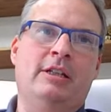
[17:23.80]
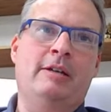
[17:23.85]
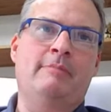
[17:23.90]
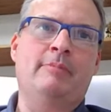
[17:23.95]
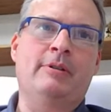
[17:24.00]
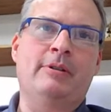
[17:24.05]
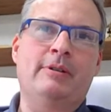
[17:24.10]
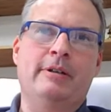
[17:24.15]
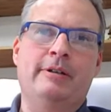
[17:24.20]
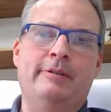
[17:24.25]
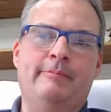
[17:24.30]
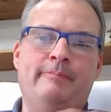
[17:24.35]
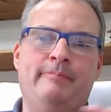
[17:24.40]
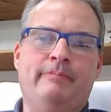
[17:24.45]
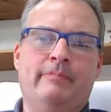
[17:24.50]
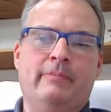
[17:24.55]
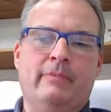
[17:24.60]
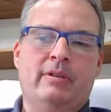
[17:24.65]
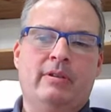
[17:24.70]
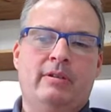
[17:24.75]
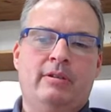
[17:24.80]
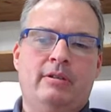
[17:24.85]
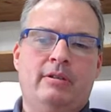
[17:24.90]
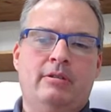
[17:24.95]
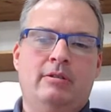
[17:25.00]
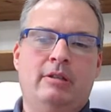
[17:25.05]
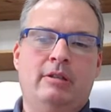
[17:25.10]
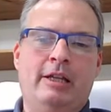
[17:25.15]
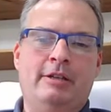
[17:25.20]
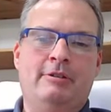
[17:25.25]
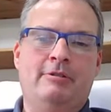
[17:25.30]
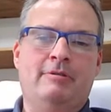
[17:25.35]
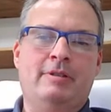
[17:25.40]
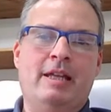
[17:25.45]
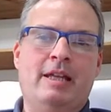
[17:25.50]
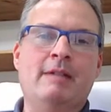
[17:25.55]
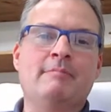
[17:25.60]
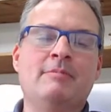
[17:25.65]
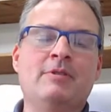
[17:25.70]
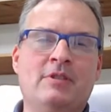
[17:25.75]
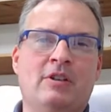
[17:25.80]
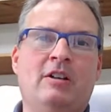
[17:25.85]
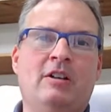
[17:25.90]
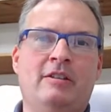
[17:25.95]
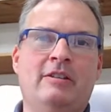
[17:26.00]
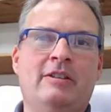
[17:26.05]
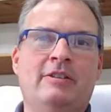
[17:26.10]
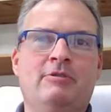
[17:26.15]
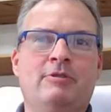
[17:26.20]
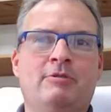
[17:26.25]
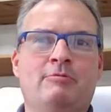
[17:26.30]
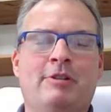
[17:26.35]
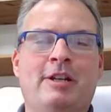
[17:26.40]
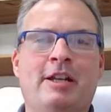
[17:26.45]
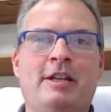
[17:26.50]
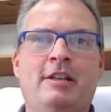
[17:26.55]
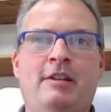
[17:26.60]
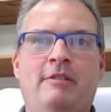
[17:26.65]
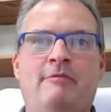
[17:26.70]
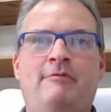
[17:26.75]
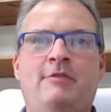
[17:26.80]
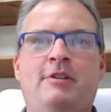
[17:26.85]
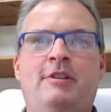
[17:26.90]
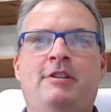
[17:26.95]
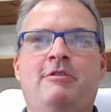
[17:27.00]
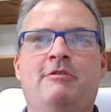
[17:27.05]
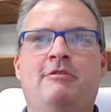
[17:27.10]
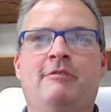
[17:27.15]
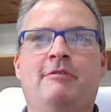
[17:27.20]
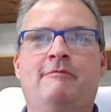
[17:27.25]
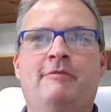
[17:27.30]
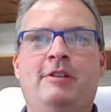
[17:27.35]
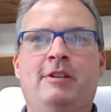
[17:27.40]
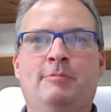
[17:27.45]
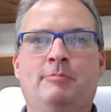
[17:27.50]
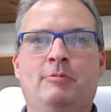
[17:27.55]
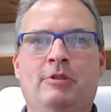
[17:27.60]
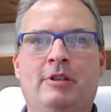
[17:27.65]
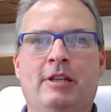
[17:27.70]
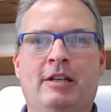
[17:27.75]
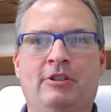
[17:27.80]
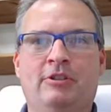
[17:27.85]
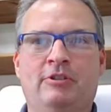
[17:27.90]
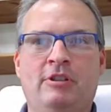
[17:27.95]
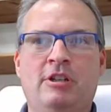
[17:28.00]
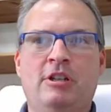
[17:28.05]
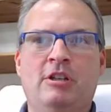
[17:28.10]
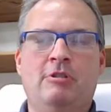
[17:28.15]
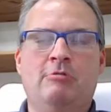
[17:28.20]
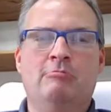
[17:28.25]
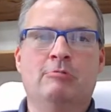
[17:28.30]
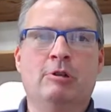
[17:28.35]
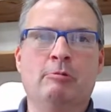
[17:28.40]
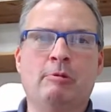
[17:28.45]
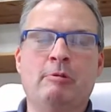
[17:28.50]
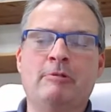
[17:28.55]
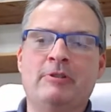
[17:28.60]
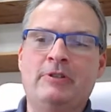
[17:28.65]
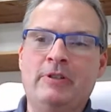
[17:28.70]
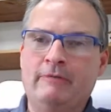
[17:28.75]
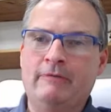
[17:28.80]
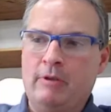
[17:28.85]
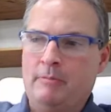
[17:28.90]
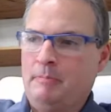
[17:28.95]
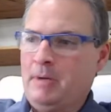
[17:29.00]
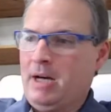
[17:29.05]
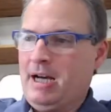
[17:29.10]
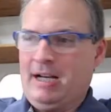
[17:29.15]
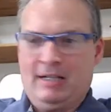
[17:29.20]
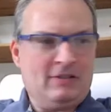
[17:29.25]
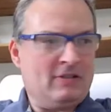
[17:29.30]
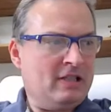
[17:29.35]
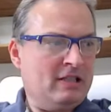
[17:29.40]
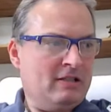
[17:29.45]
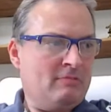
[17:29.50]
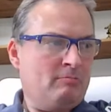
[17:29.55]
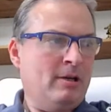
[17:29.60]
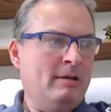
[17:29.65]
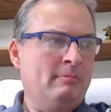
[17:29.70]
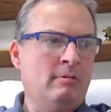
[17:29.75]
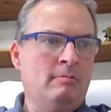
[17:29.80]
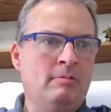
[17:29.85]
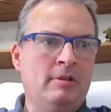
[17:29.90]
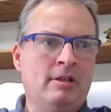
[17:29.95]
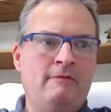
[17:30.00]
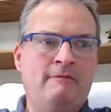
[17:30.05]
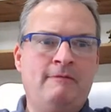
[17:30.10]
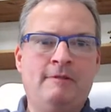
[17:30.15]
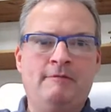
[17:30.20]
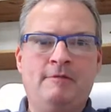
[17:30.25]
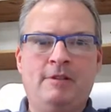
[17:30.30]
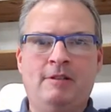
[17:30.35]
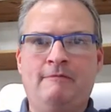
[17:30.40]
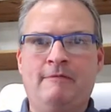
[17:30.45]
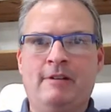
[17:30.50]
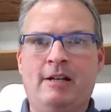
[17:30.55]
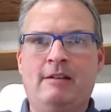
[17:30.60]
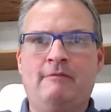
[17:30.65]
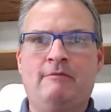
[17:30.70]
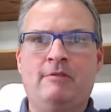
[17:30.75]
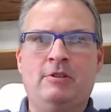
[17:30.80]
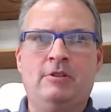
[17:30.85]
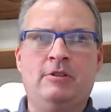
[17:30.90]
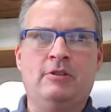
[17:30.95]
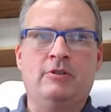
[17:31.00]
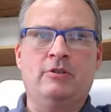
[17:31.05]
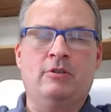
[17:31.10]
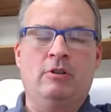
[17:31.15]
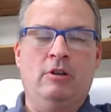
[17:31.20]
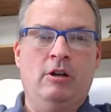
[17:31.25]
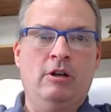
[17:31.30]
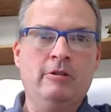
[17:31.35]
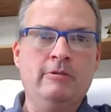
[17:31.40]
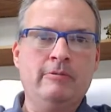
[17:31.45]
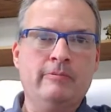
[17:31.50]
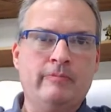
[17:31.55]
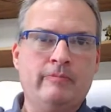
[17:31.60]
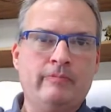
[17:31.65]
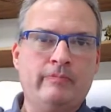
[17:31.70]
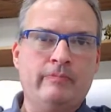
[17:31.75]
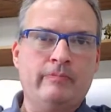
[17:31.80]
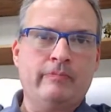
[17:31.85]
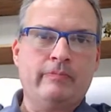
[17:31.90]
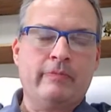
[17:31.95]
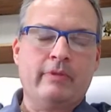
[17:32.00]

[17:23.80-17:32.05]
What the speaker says: all the time, but like Amazon, this was when I did a video on Facebook actually, where we received a box that's probably 55 inches long,